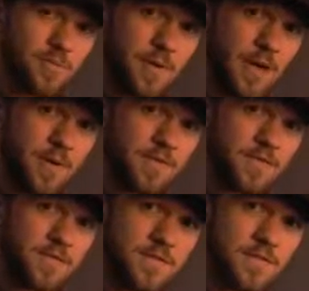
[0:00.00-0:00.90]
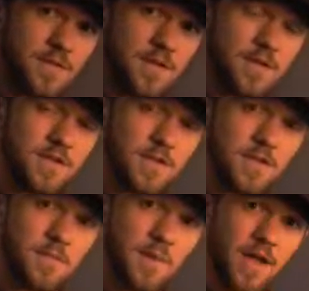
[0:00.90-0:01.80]
pounds
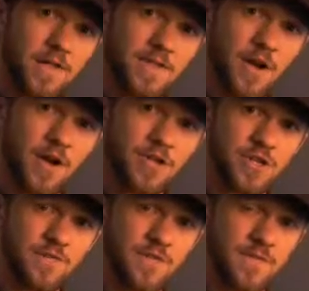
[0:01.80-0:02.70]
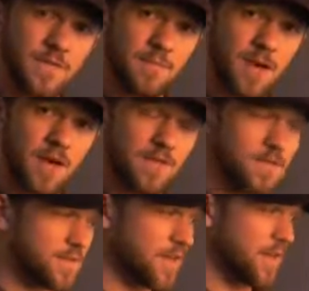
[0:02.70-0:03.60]
minus 150
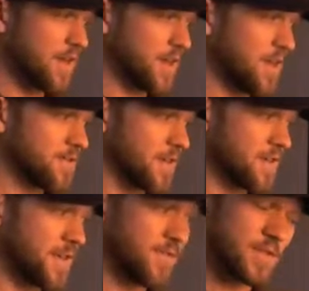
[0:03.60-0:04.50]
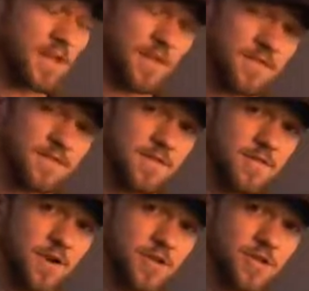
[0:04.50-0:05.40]
pounds gives us
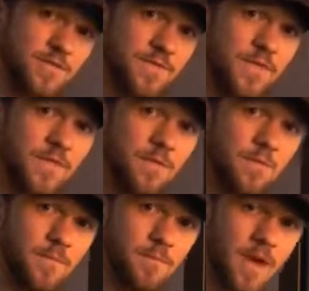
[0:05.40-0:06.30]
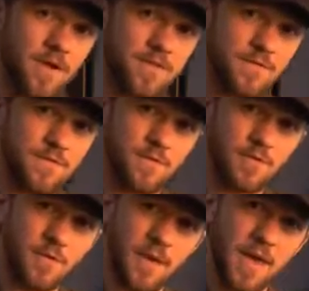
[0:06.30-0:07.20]
7,250 pounds of fuel
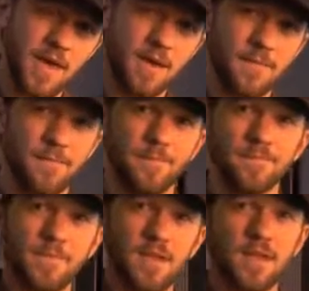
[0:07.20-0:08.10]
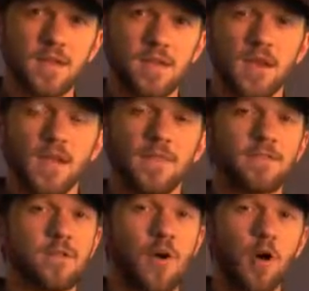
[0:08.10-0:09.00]
remaining.
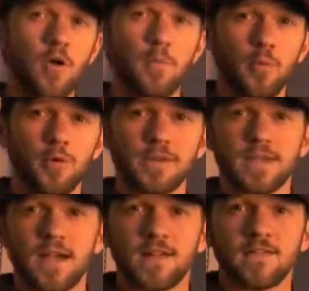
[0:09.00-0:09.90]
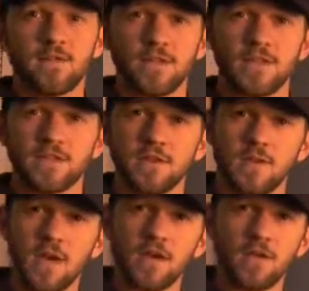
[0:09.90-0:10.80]
These are all important tasks you will need to
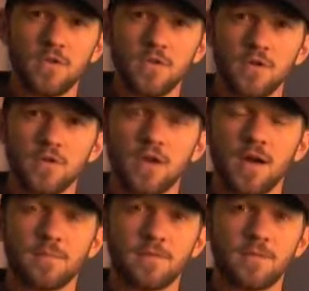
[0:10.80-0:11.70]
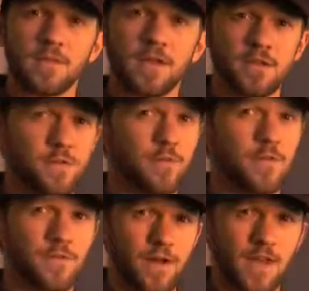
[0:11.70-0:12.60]
know how to do when you come to the Patriots
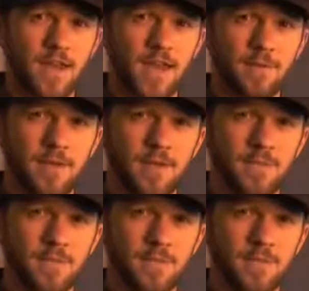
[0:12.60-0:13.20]
Point Flight Academy.